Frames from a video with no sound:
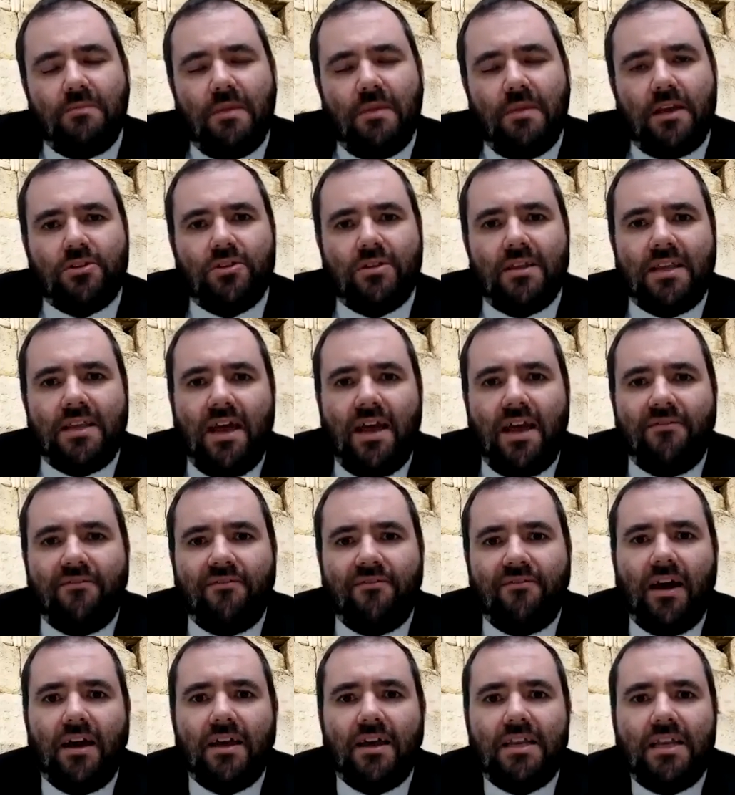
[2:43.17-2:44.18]
She would measure
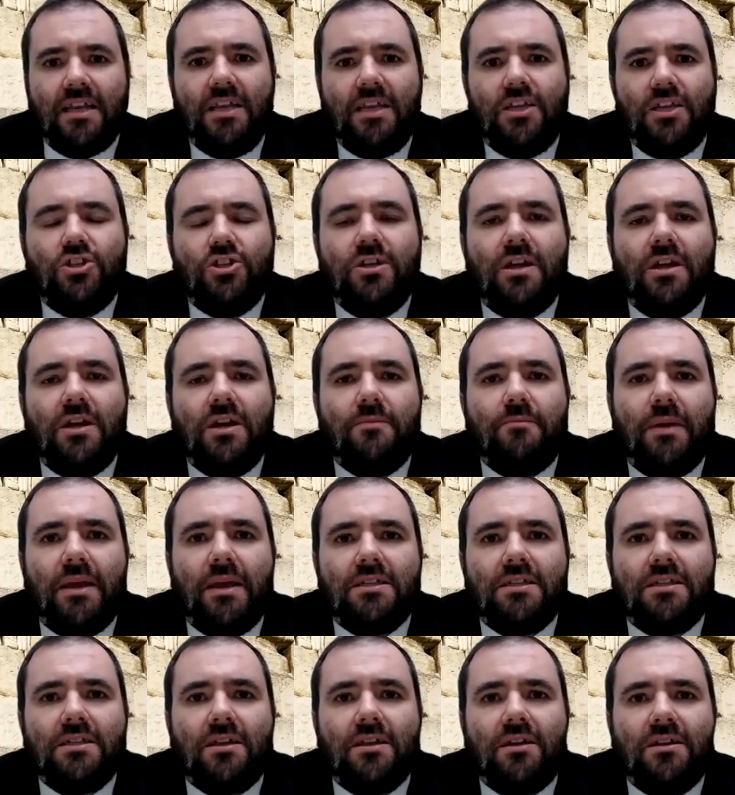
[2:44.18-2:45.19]
the tefach, and
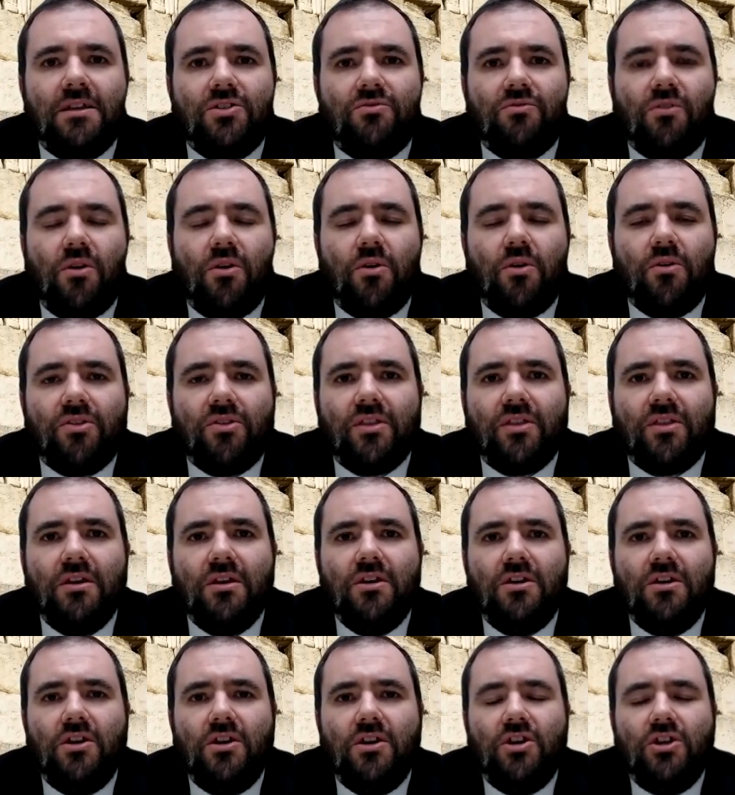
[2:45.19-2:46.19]
each year, based on his
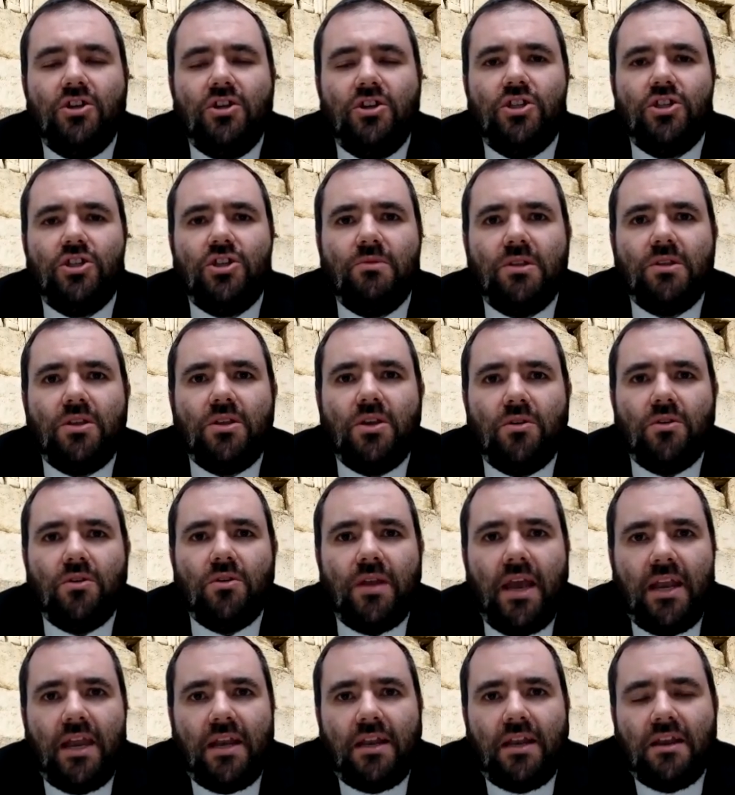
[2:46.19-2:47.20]
growth,
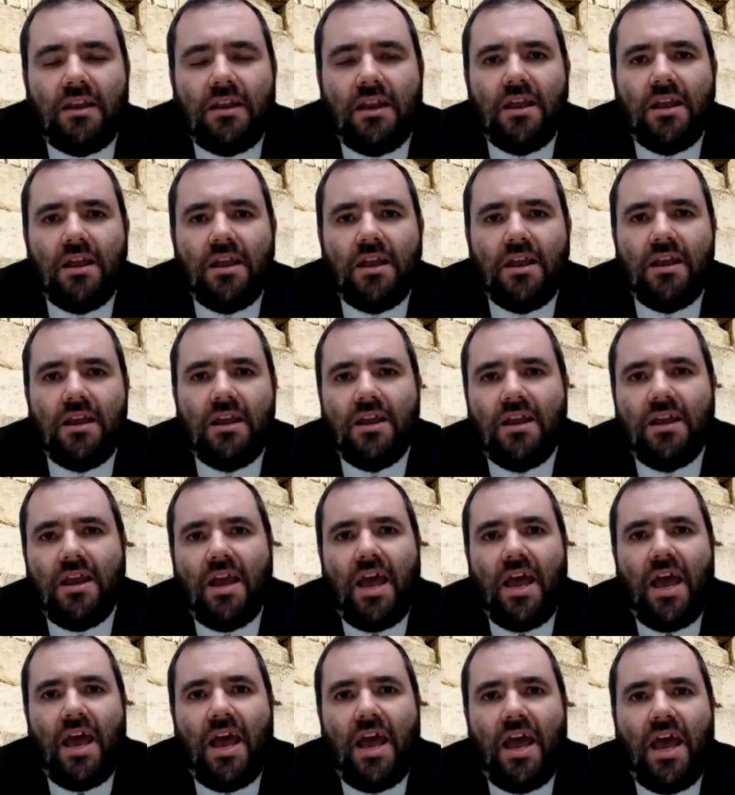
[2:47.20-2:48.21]
she would donate
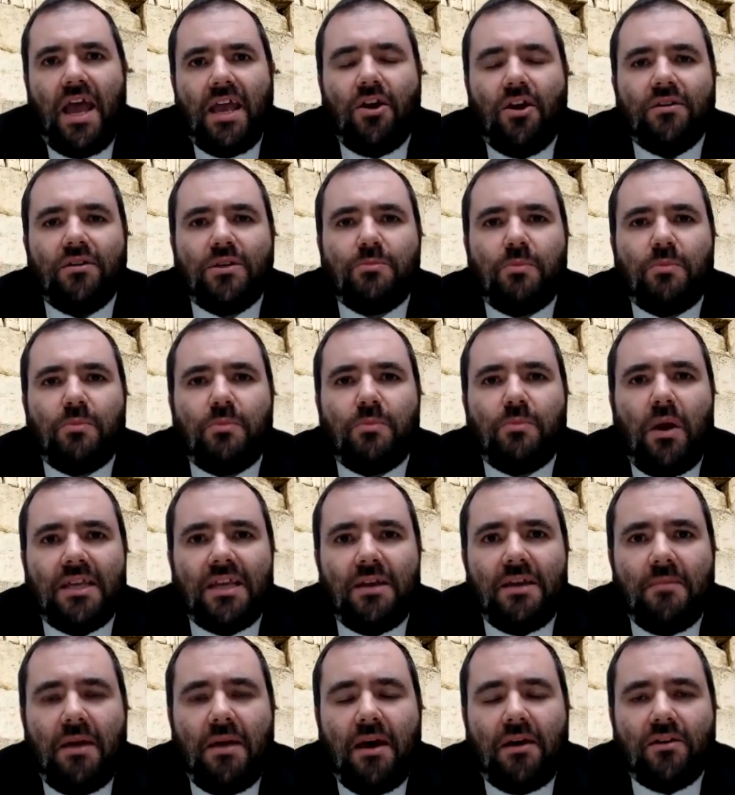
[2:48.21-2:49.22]
a
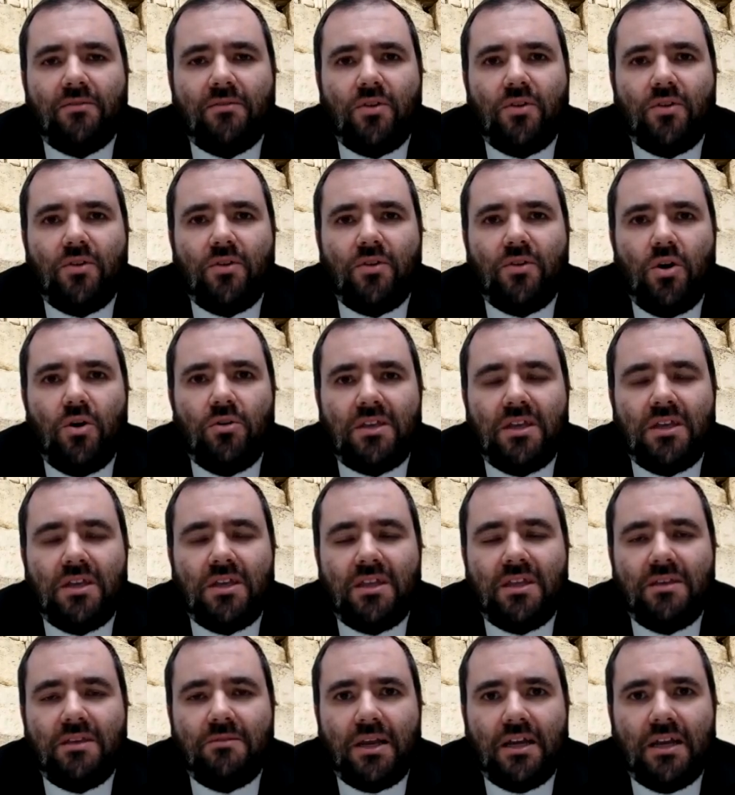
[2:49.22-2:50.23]
corresponding amount of
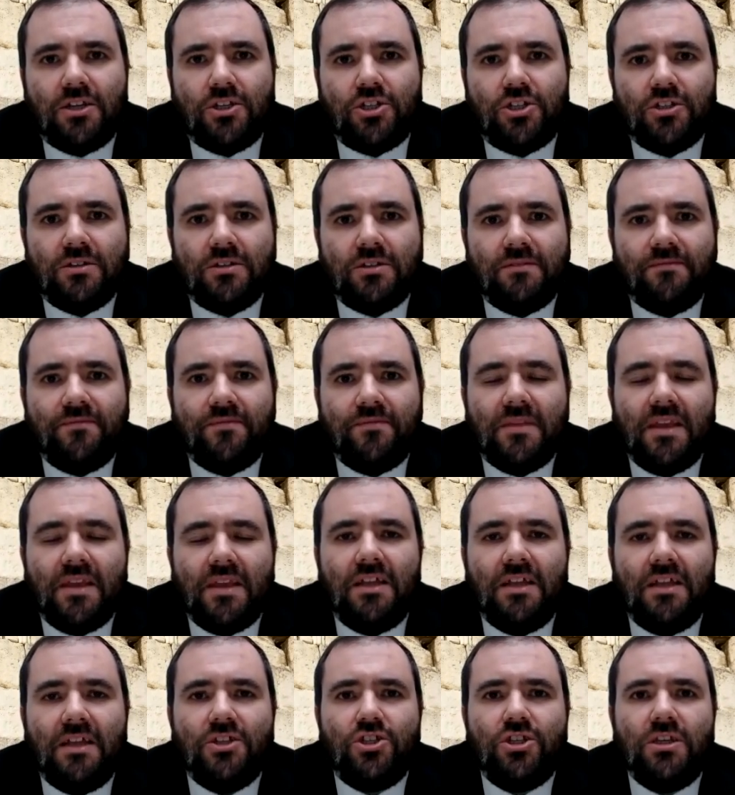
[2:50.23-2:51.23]
gold to the
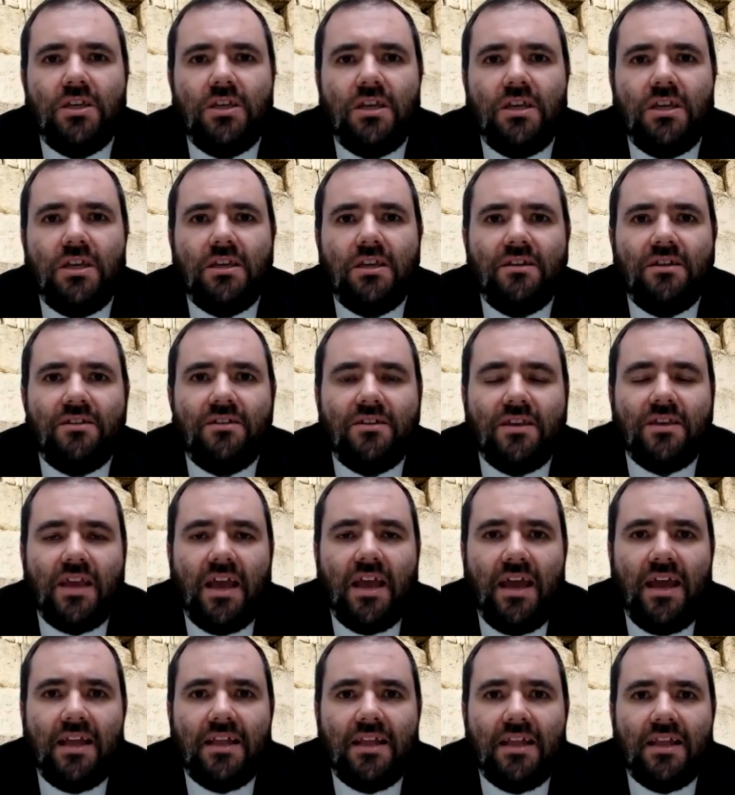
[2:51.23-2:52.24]
Mikdash. And
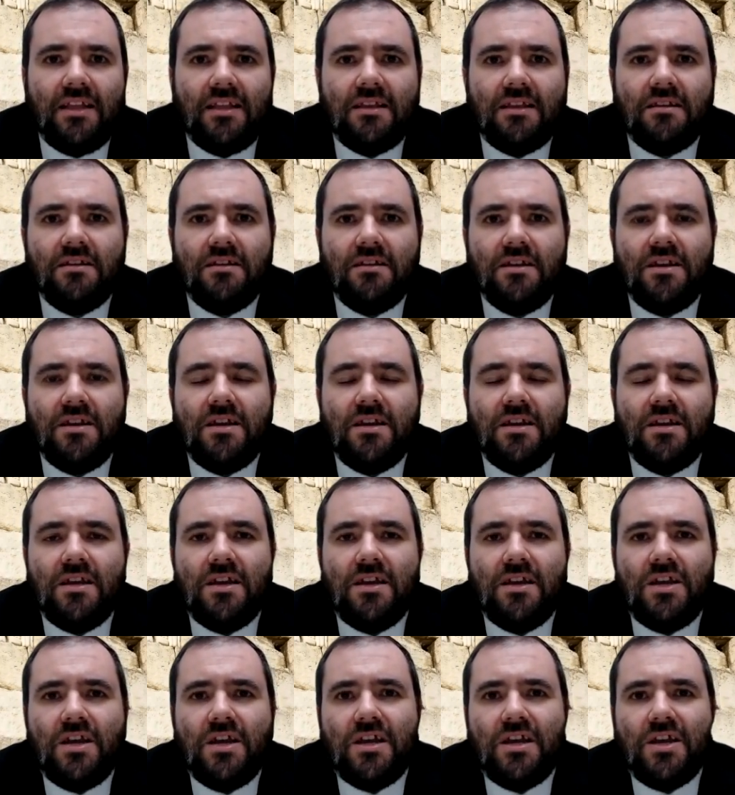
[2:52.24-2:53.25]
she, in the
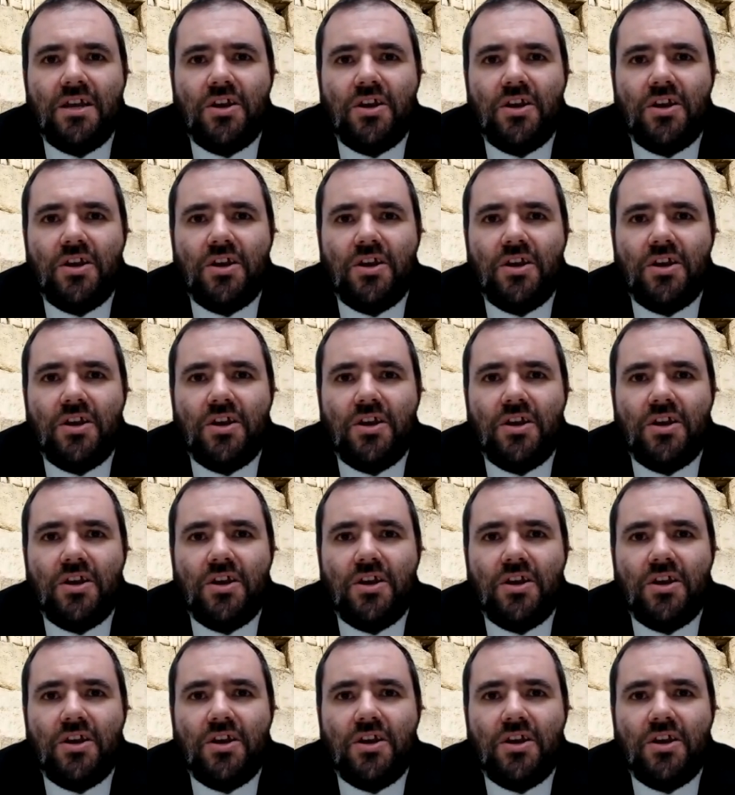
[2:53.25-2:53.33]
end,